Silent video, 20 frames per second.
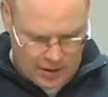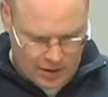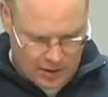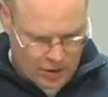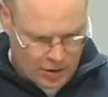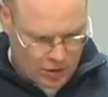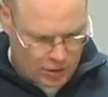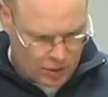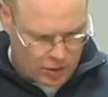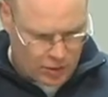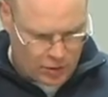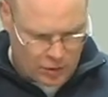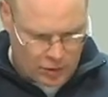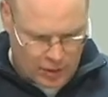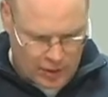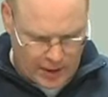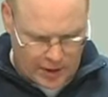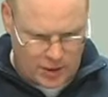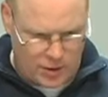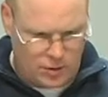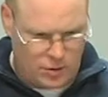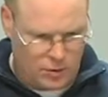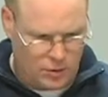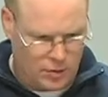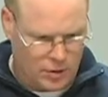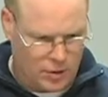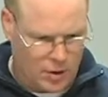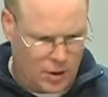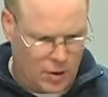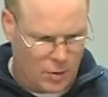
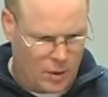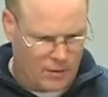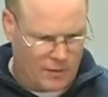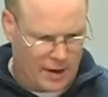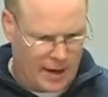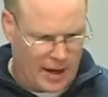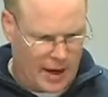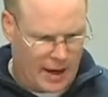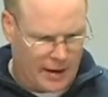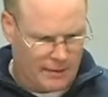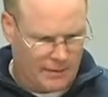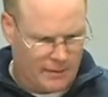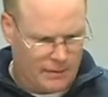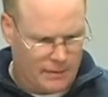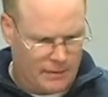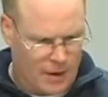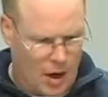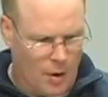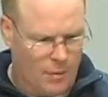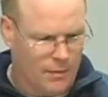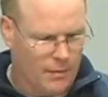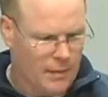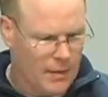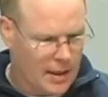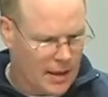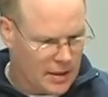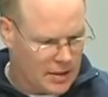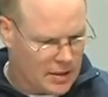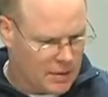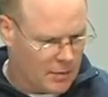2/22, go, what have I got? Oh,
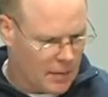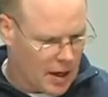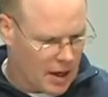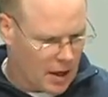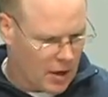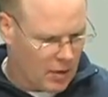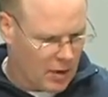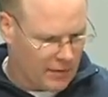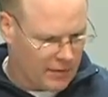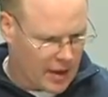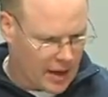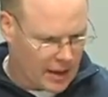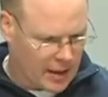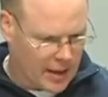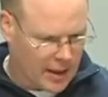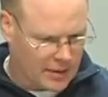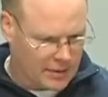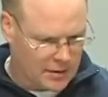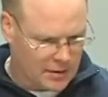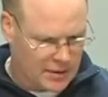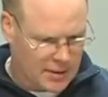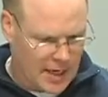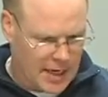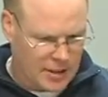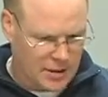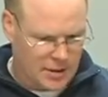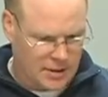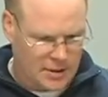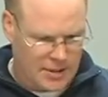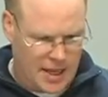tomorrow I've got a
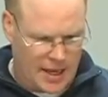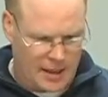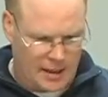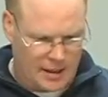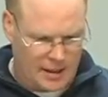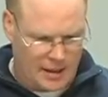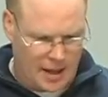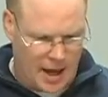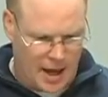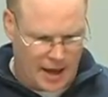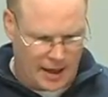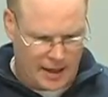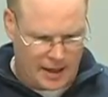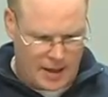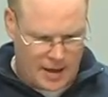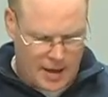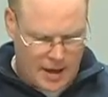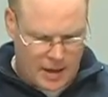consultation, 10 o'clock.